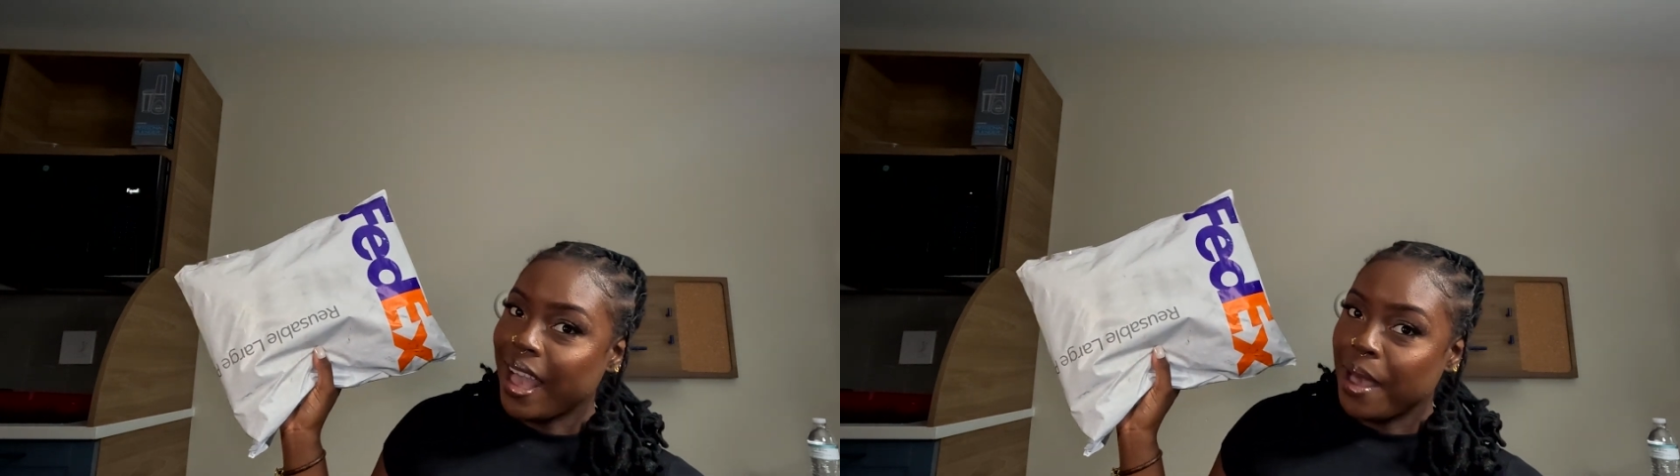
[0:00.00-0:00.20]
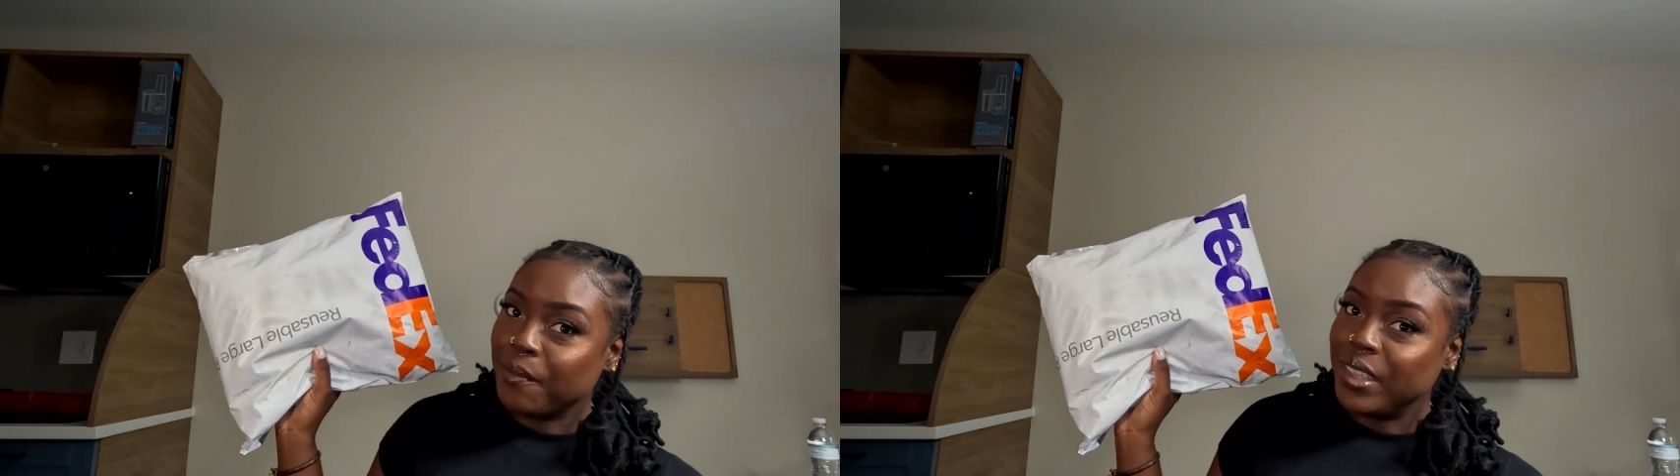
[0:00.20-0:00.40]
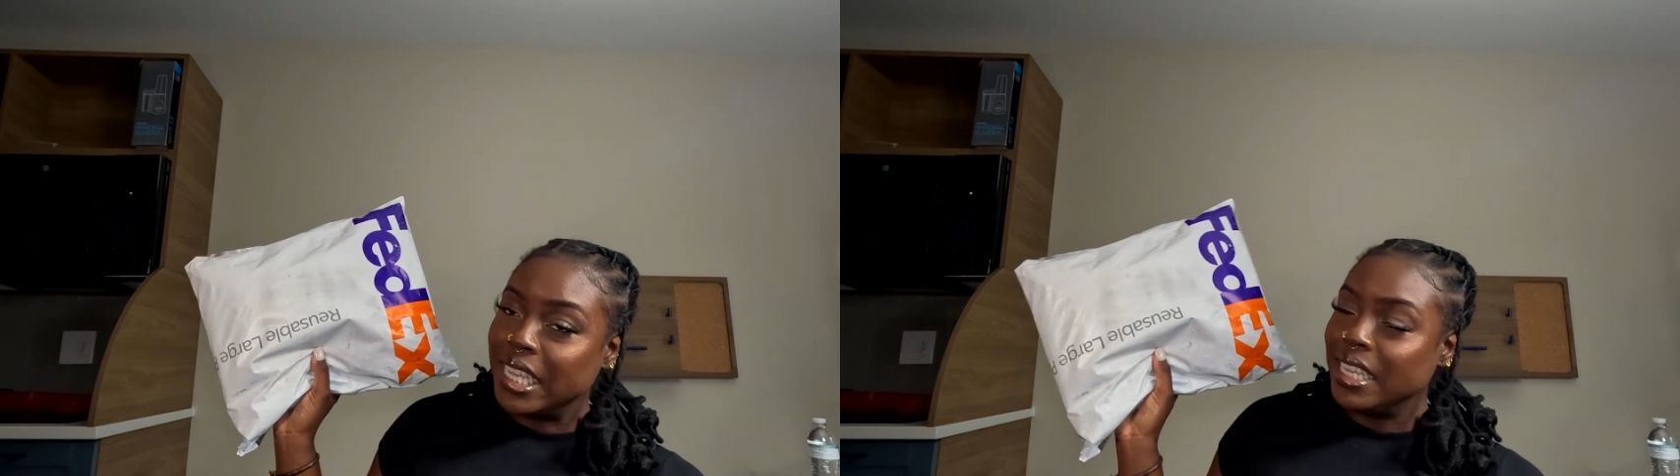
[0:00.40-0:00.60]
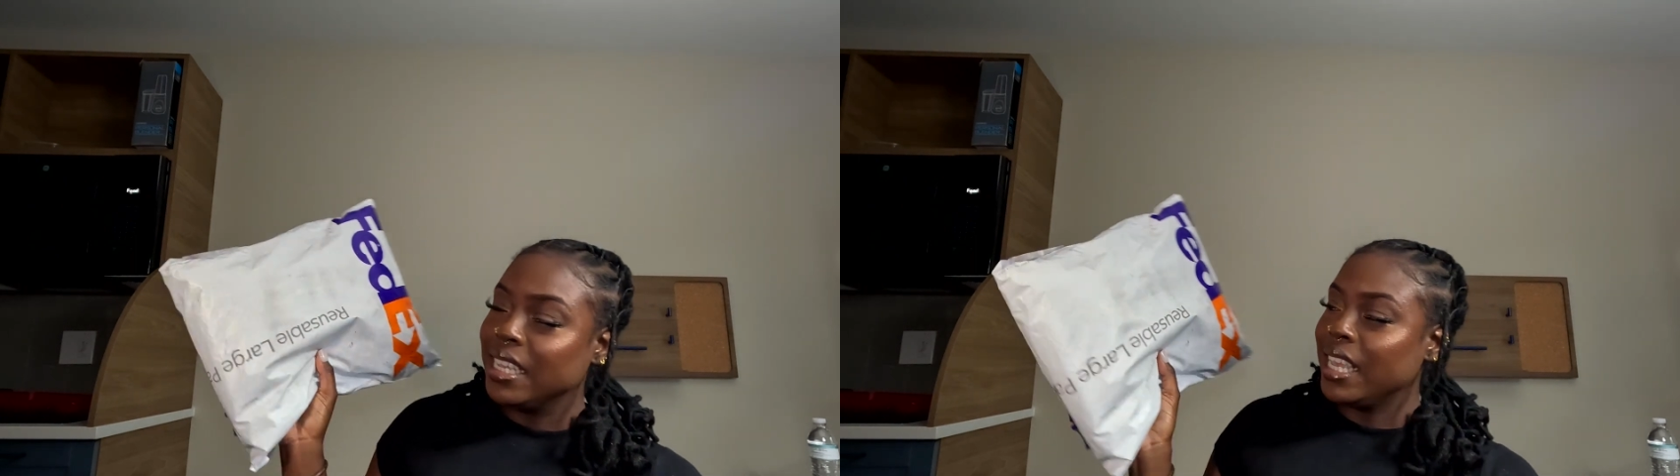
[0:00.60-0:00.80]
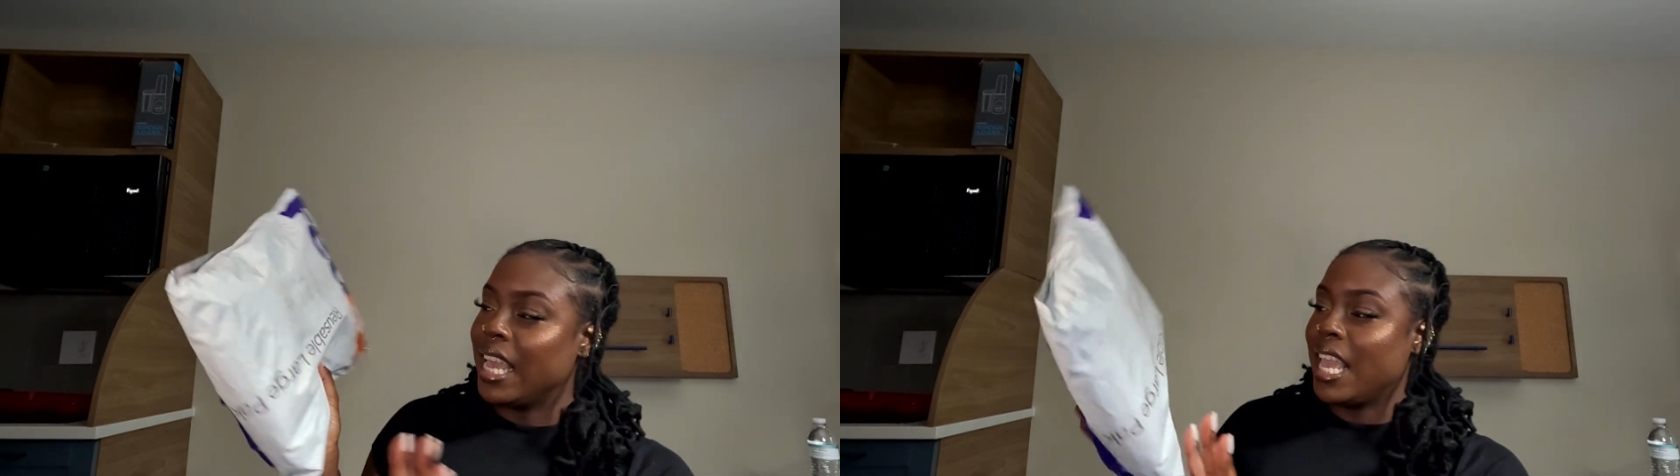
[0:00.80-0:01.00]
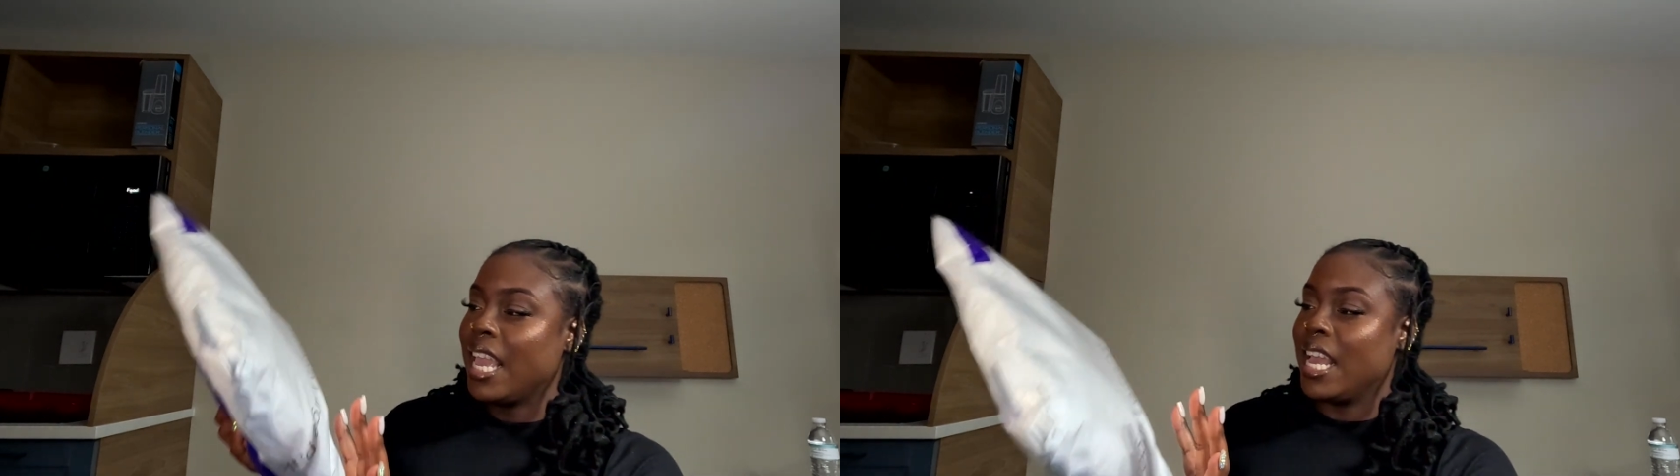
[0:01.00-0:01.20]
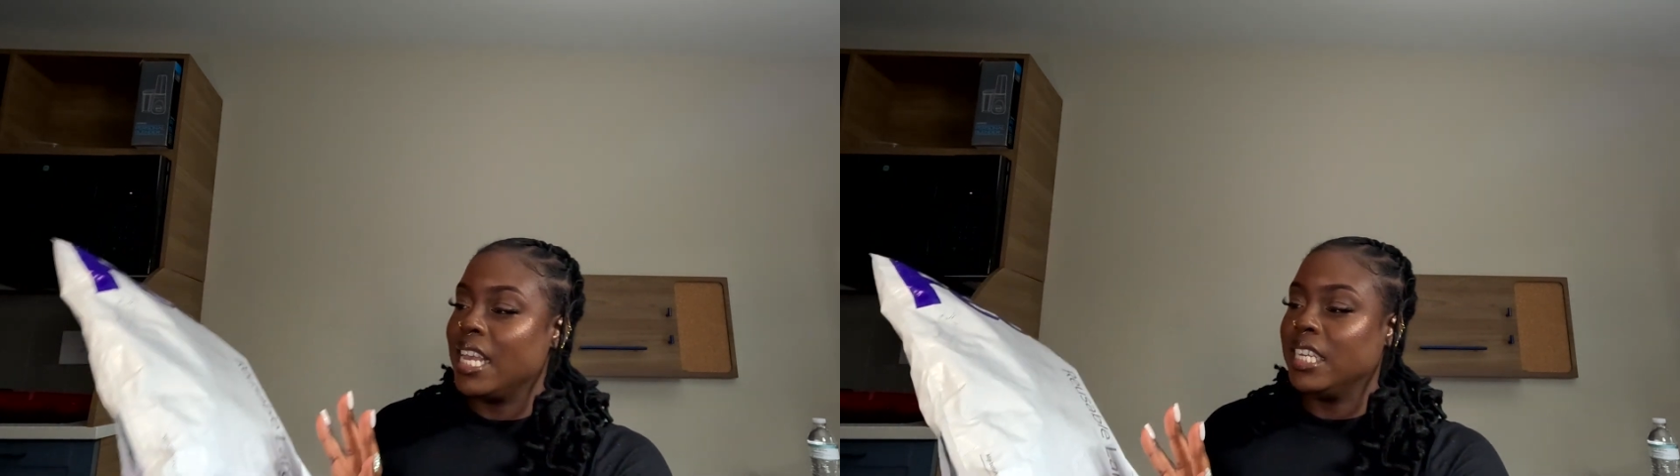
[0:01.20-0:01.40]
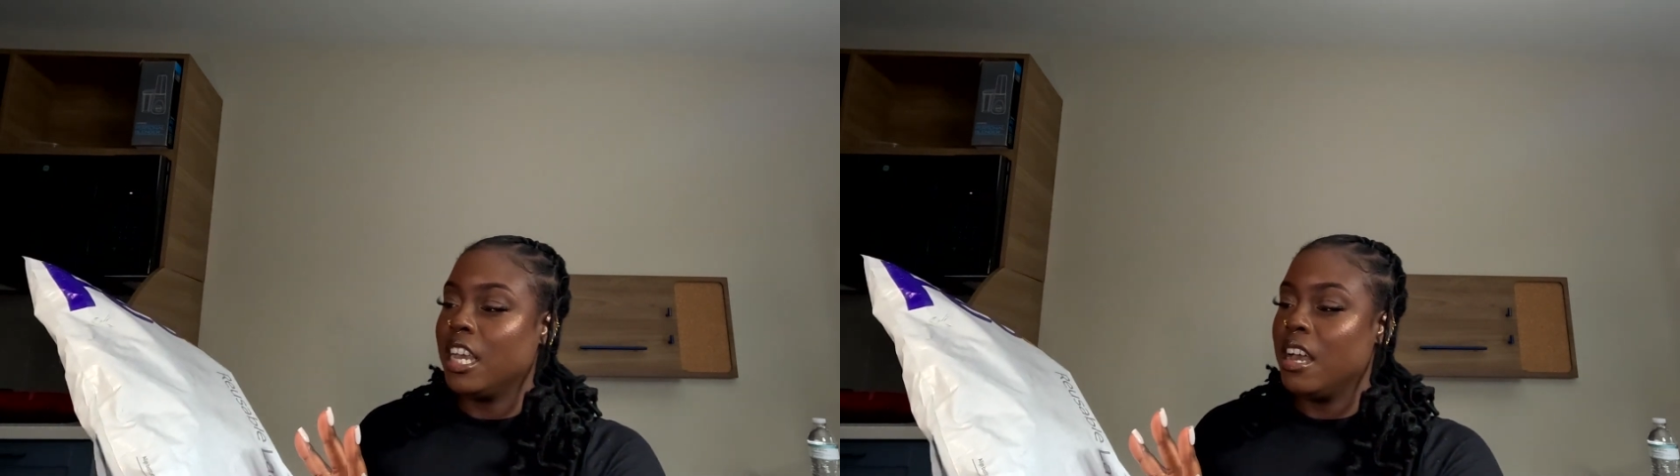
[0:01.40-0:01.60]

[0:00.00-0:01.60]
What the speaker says: Avi, and